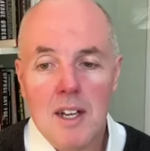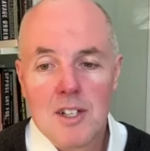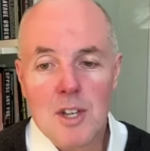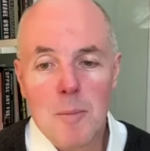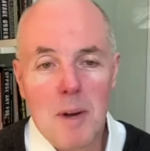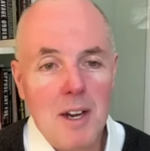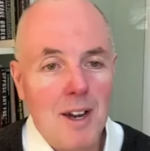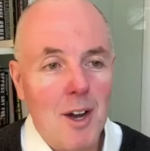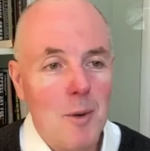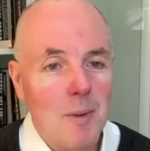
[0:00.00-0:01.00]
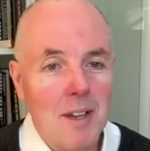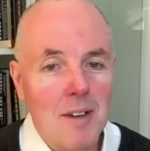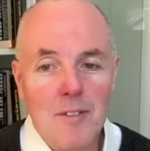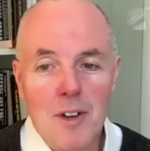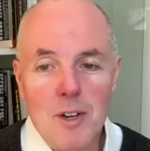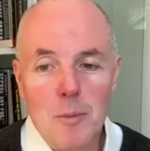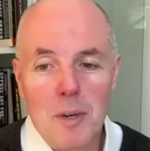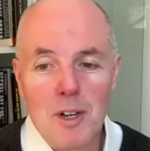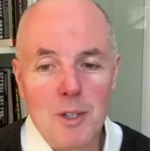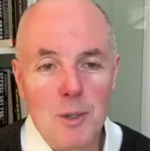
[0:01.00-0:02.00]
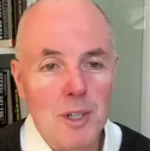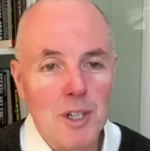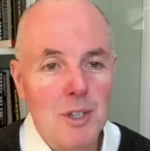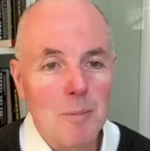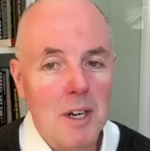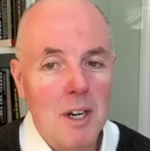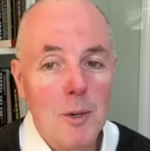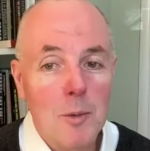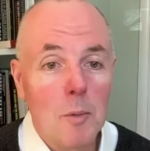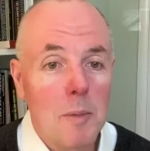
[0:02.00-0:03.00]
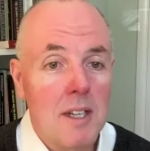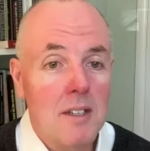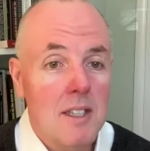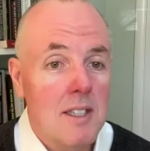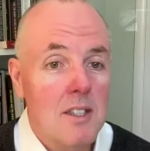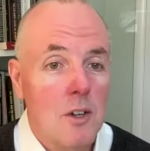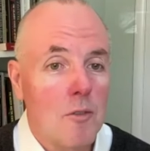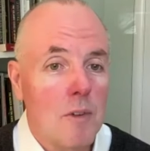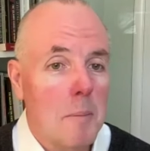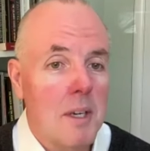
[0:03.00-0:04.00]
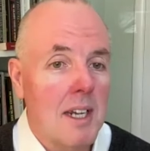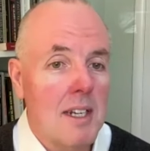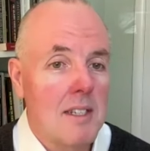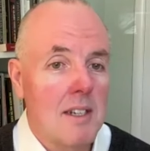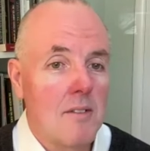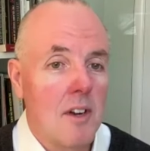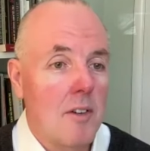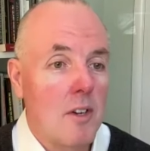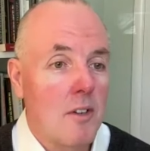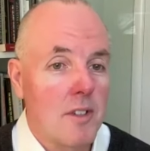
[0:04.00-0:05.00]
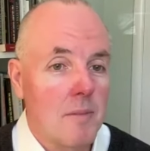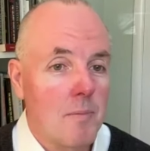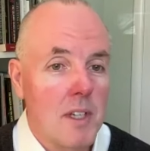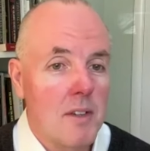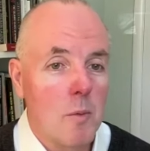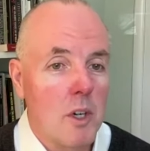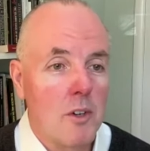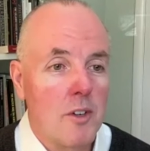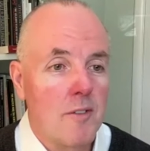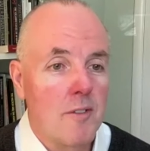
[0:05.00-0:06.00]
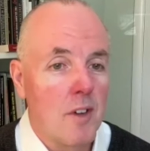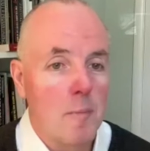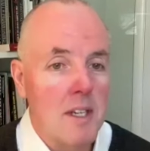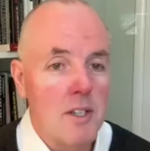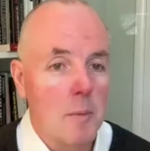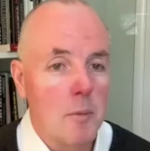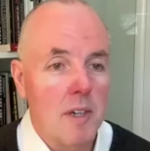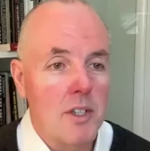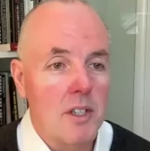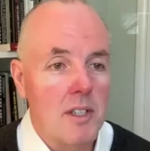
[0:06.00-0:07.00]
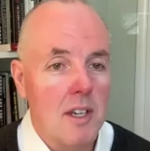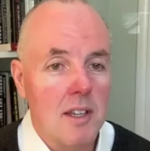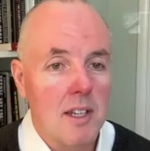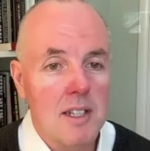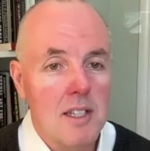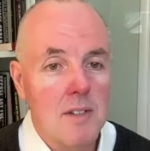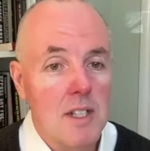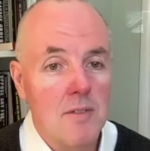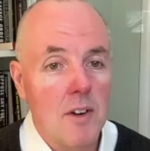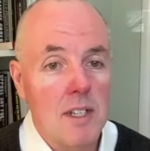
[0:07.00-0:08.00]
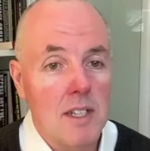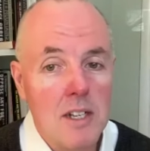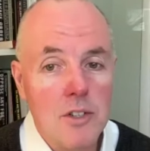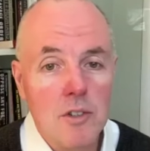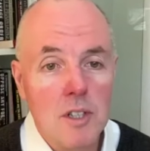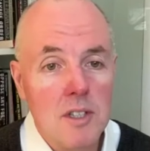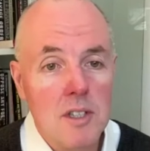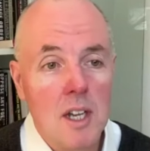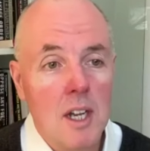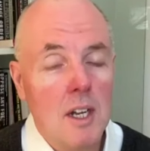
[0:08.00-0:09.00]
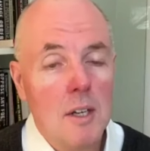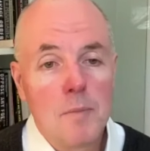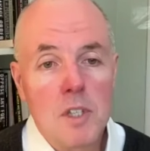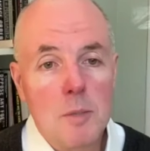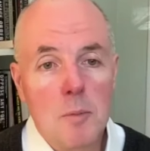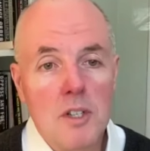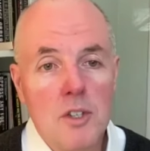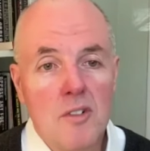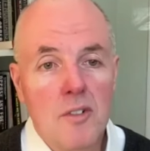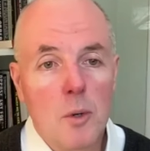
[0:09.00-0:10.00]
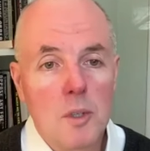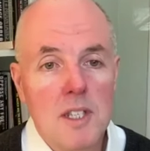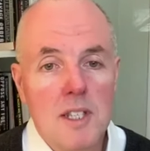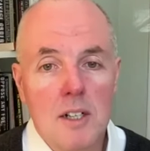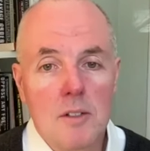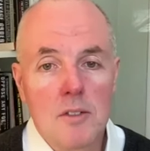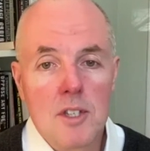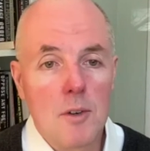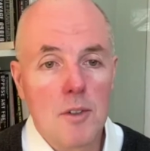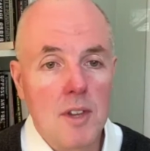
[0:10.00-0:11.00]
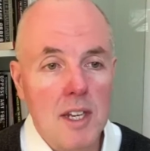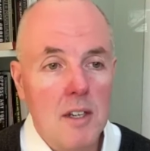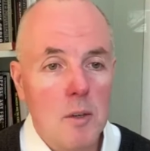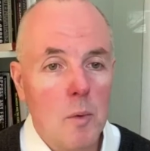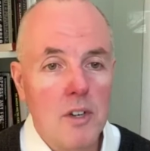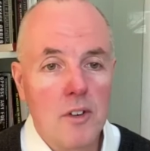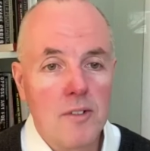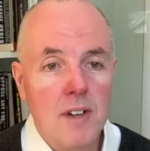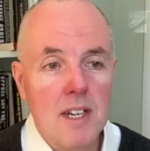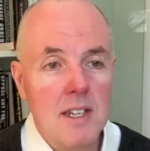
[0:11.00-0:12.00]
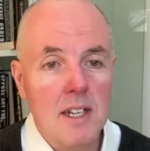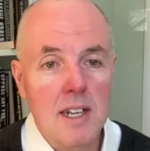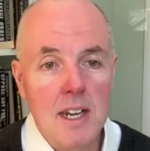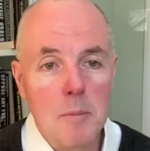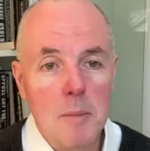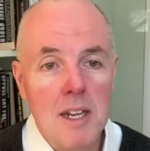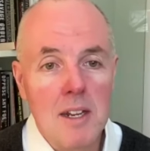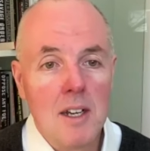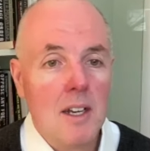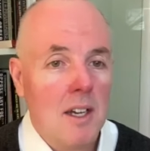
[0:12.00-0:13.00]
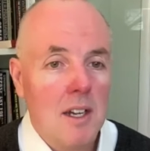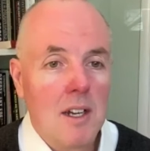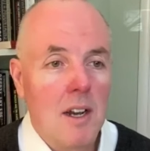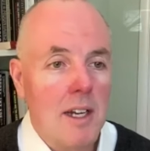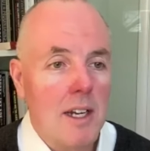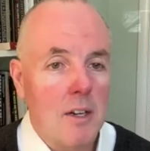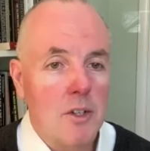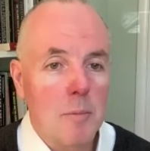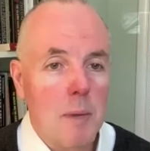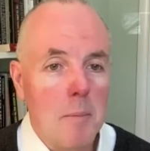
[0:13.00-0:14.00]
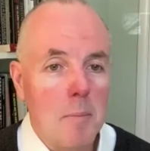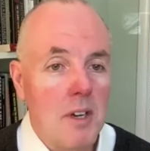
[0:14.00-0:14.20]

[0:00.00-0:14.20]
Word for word: So my hope, and then the final part of your question, my hope would be that this is not replicated very often in the world of, of peace operations. I think this it's very dangerous to spread your forces out so thin when you're facing an enemy like Al Shabaab.